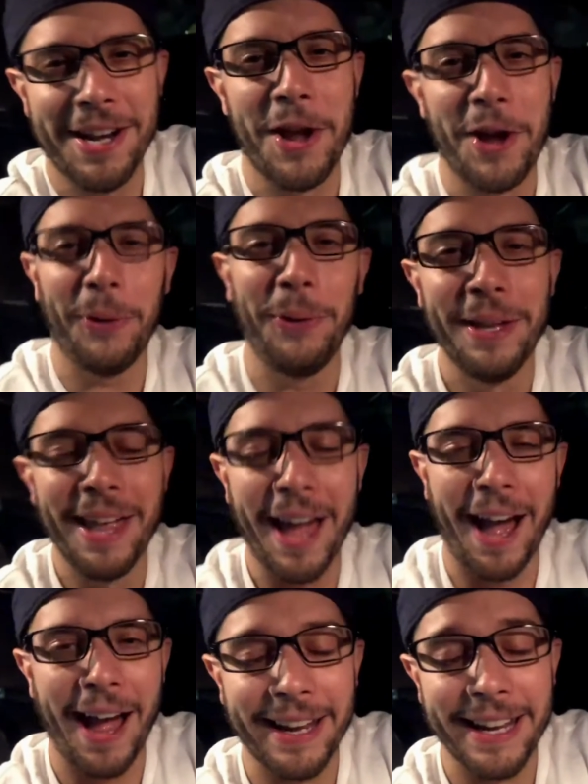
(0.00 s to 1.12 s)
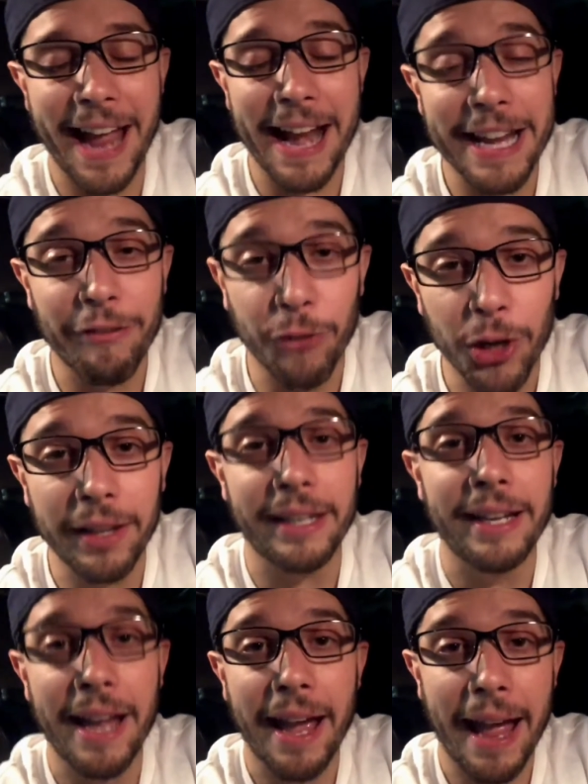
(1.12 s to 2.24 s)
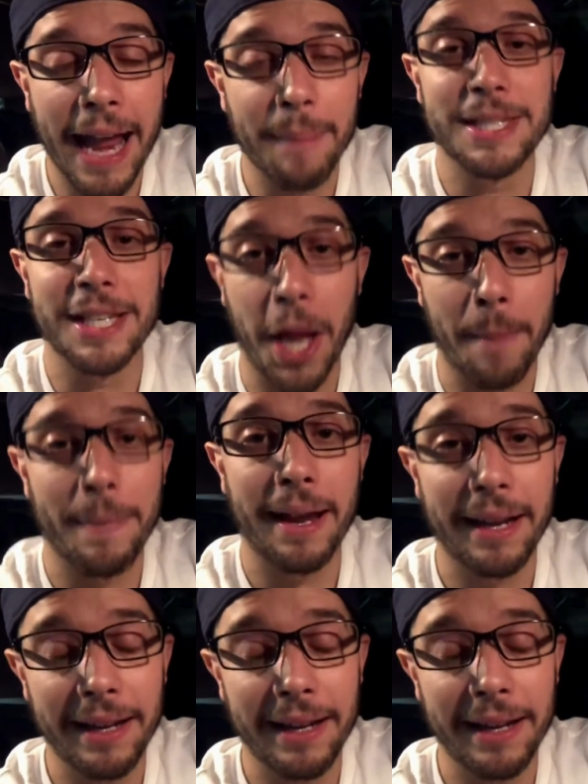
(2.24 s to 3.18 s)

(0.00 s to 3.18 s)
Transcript: you know, uh, he and he really amps it up, man.